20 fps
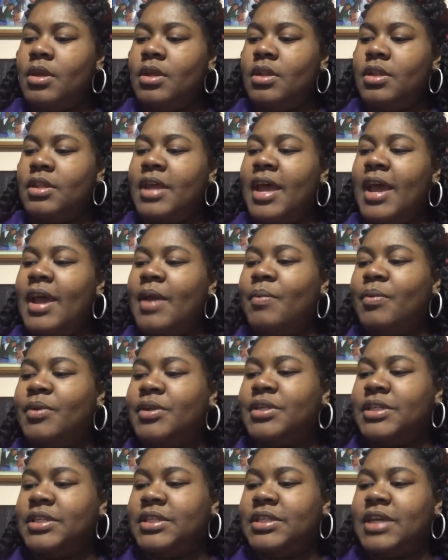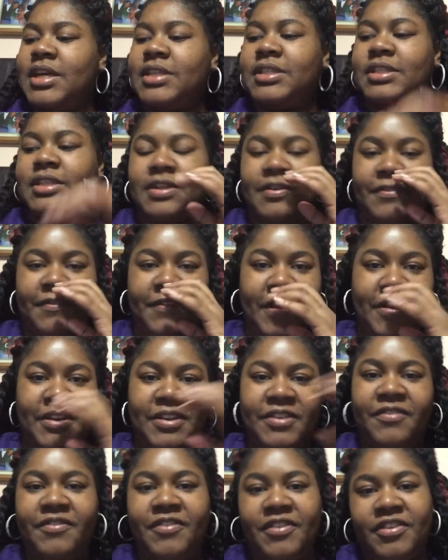they were discussing a
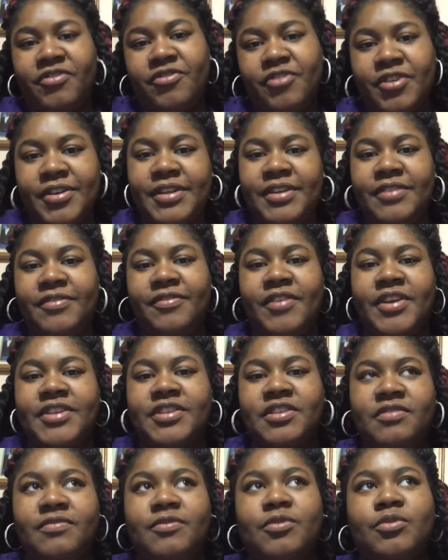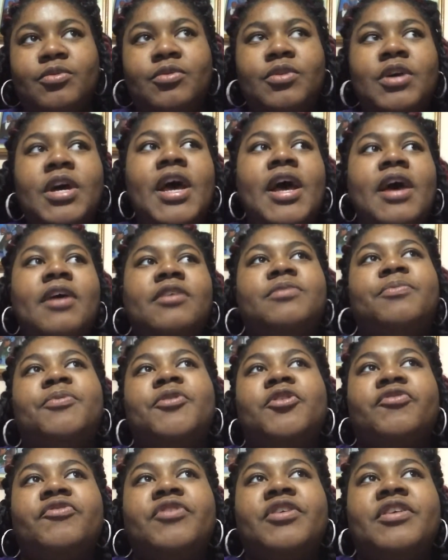family friendly festival. It's a
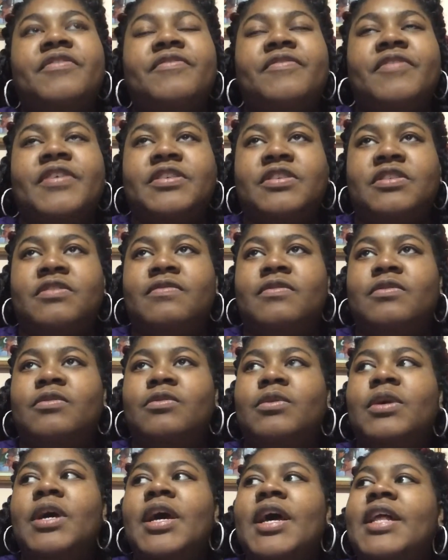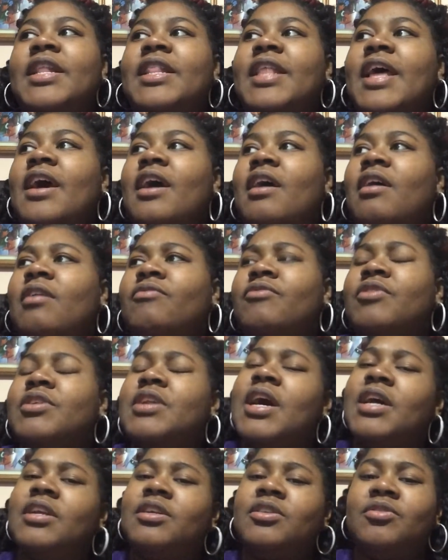Puerto Rican festival that
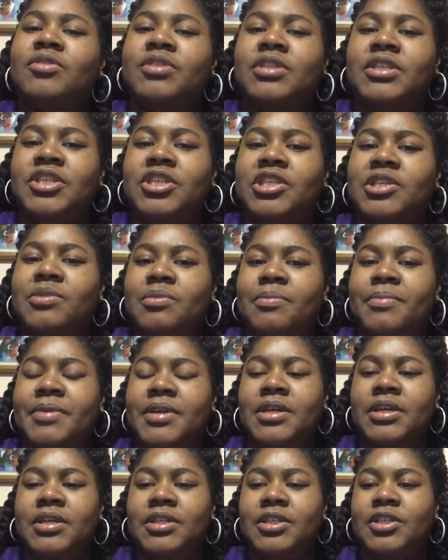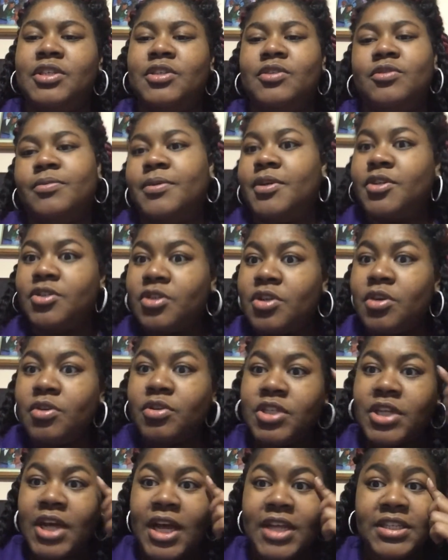Renata thought that she would be good to do because
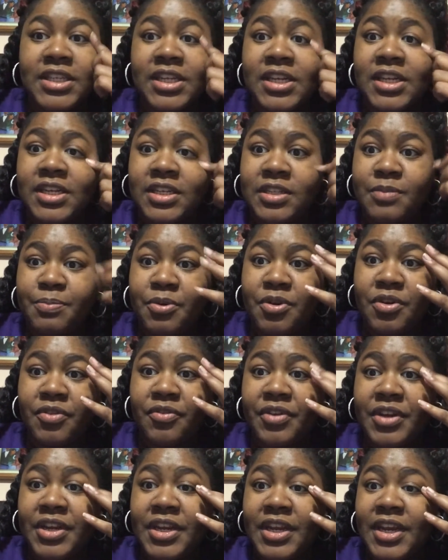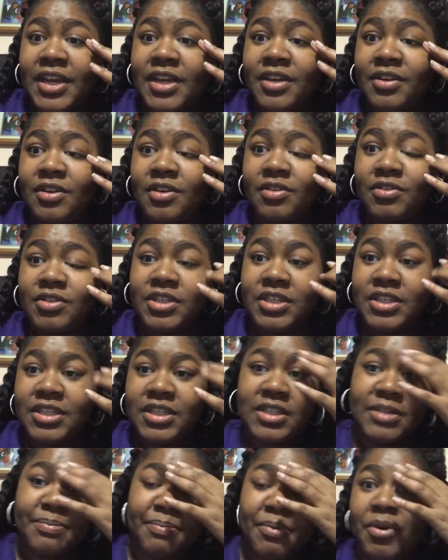Joseline is Puerto Rican. She's
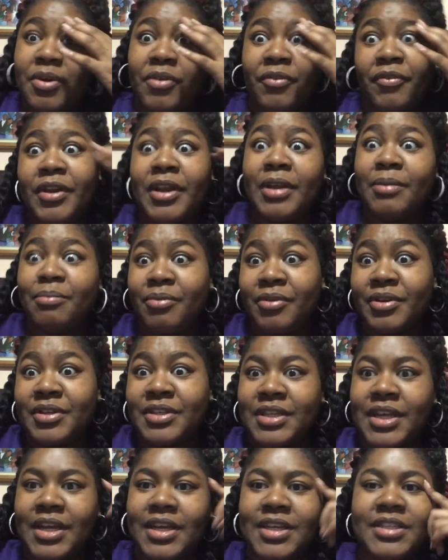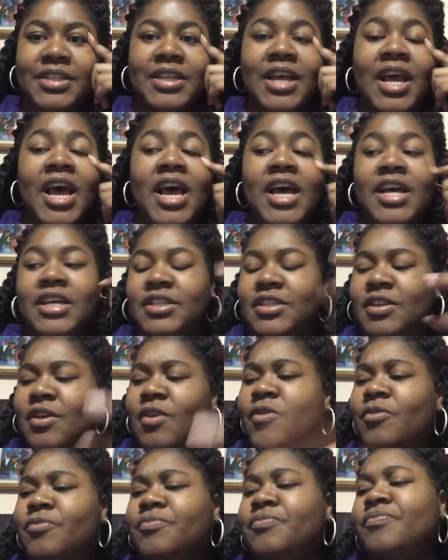the Puerto Rican princess.
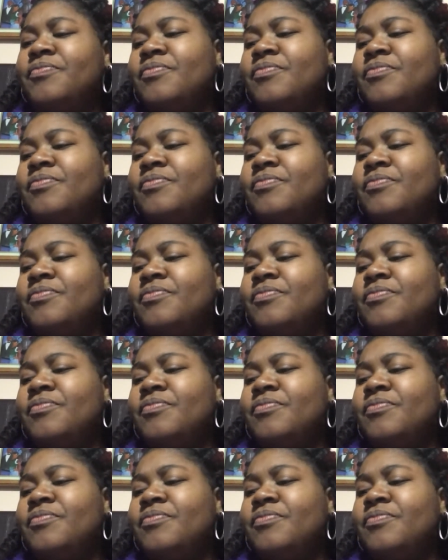So